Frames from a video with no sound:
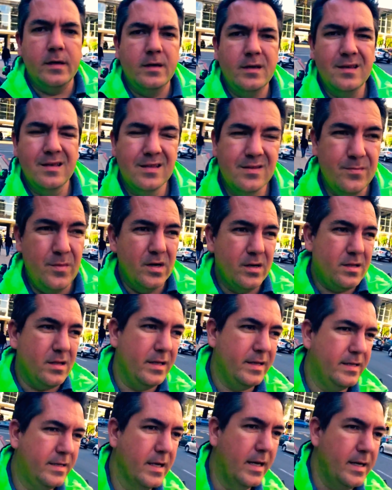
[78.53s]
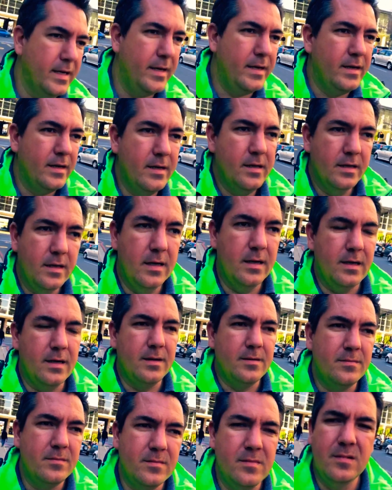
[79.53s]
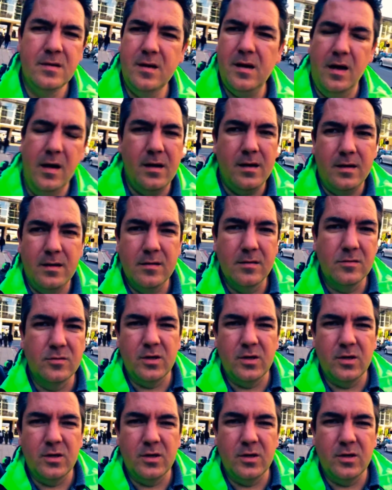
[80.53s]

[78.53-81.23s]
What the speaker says: is mostly done. I'll